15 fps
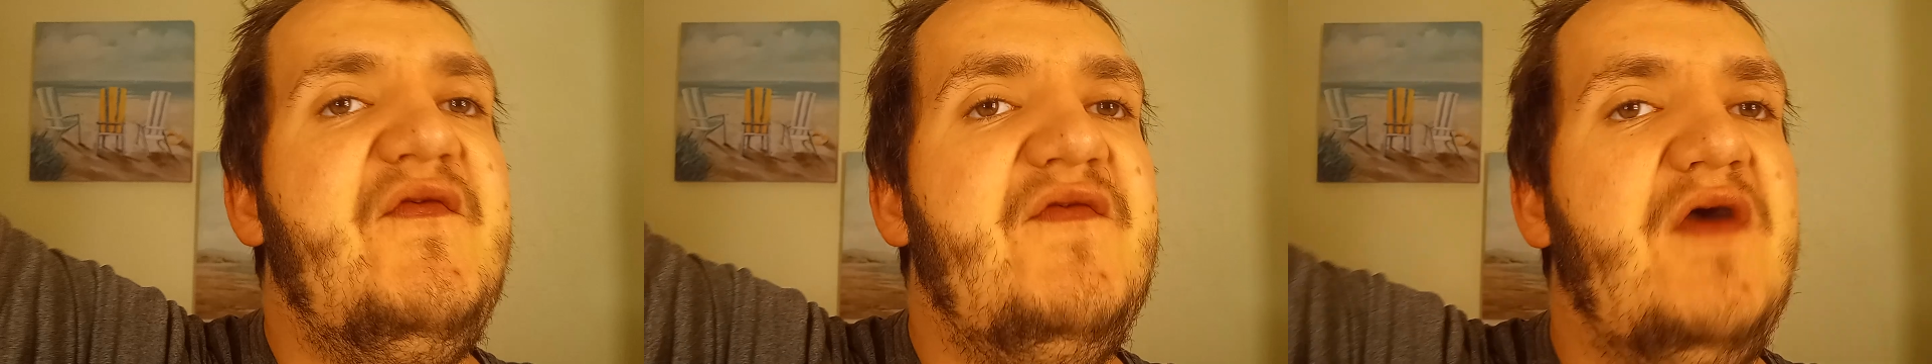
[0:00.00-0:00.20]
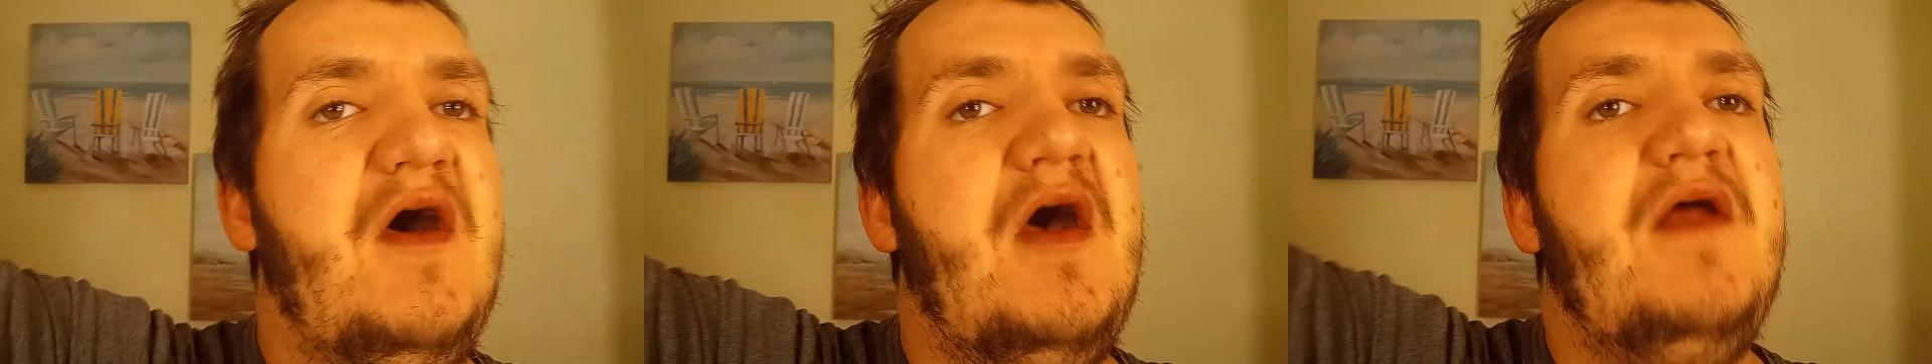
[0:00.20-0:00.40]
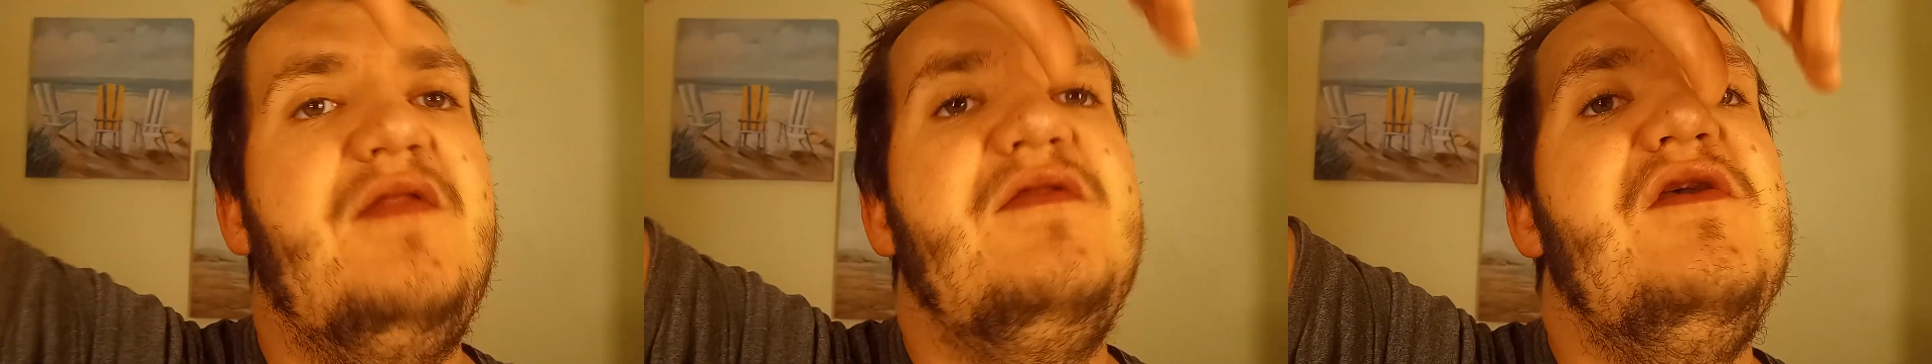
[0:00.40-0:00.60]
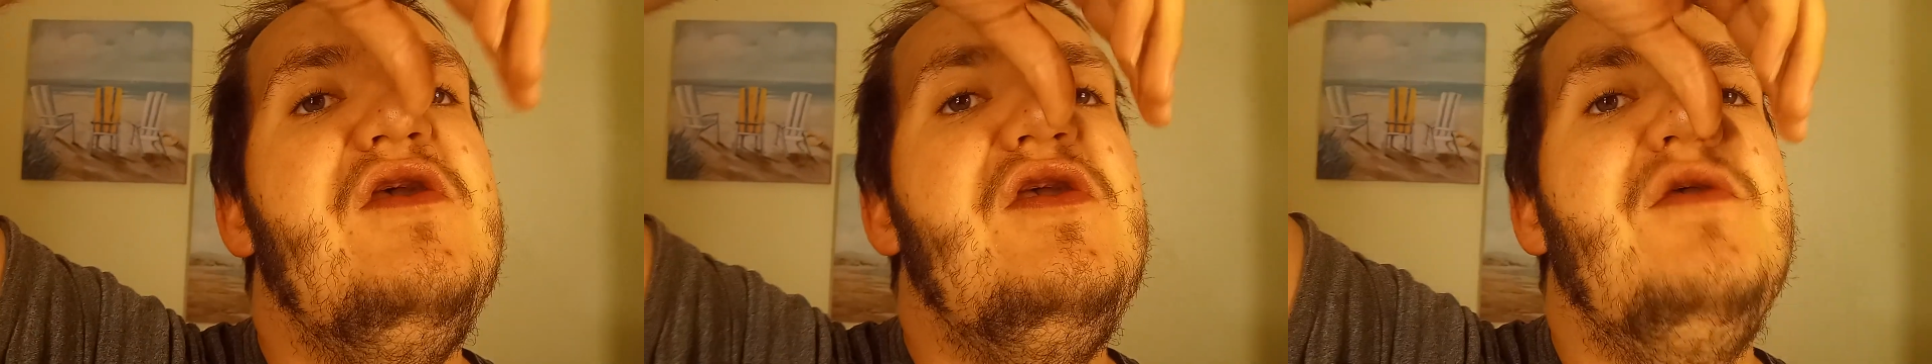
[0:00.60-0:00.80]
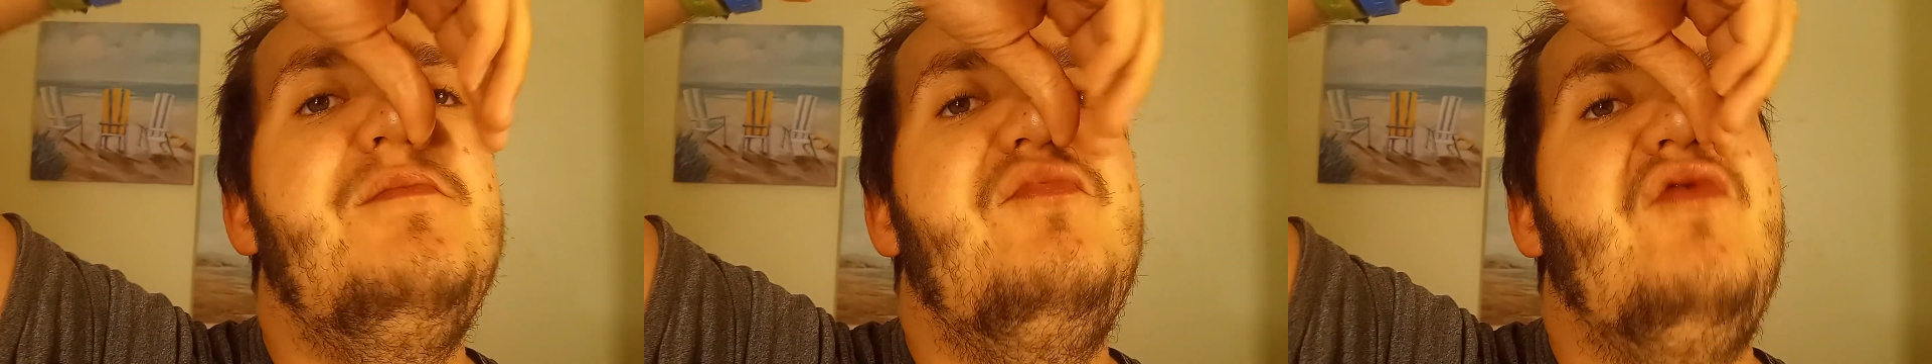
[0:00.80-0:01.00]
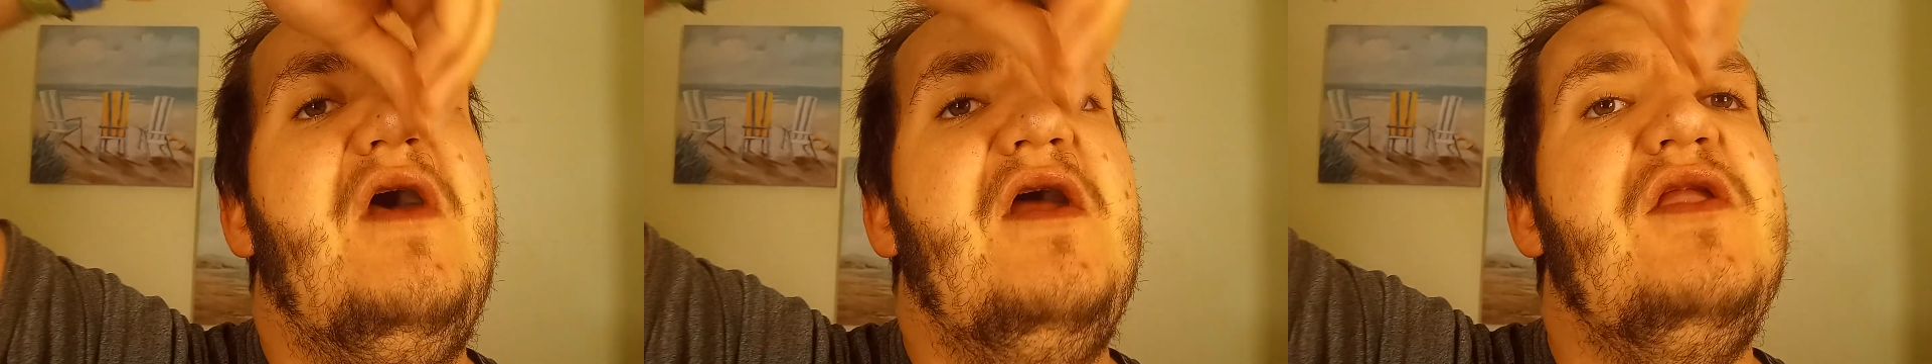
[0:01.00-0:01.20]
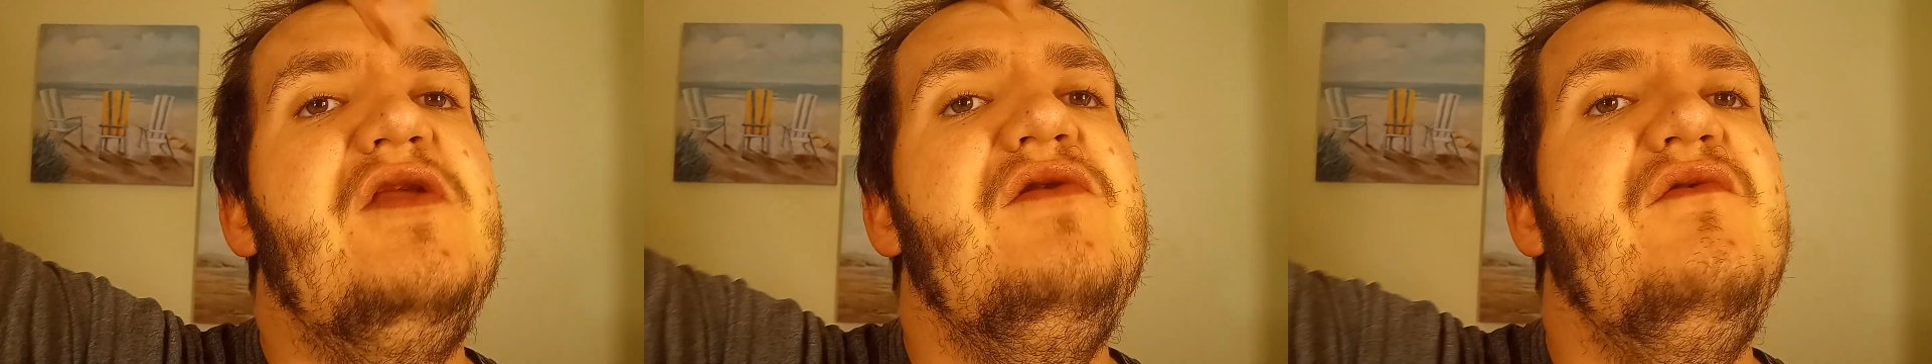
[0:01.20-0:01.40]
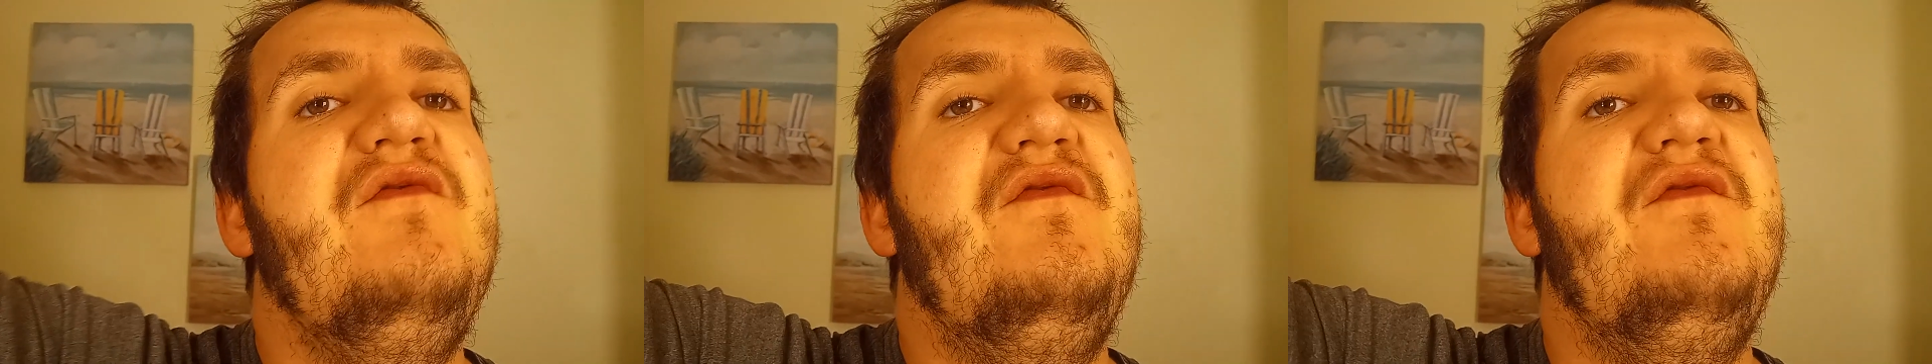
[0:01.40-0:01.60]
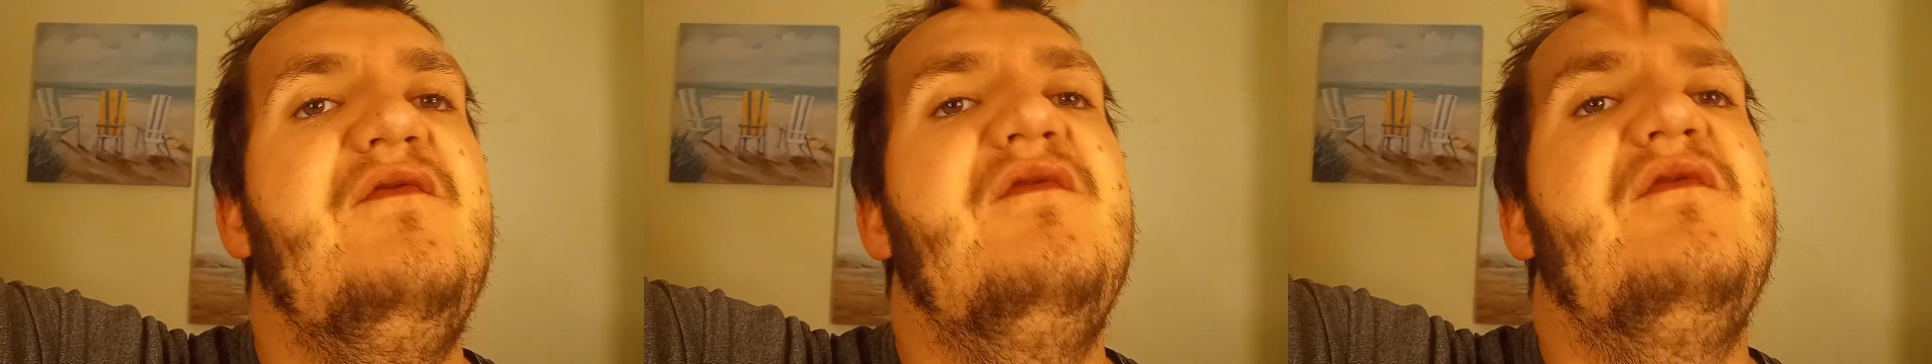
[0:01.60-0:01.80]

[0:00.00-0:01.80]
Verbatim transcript: saw the brand new